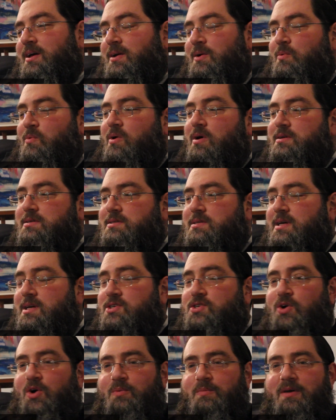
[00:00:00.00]
was he
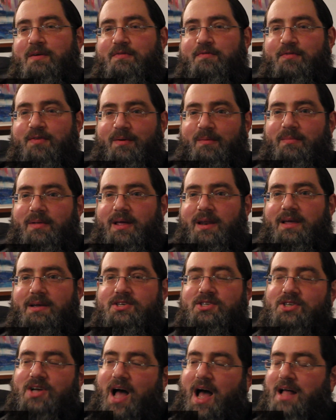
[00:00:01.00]
showed me a film that he
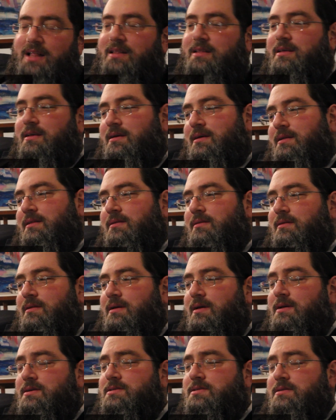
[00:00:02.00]
shot in
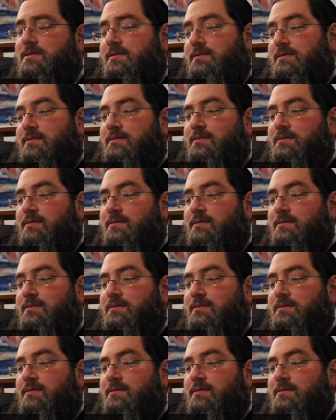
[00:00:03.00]
east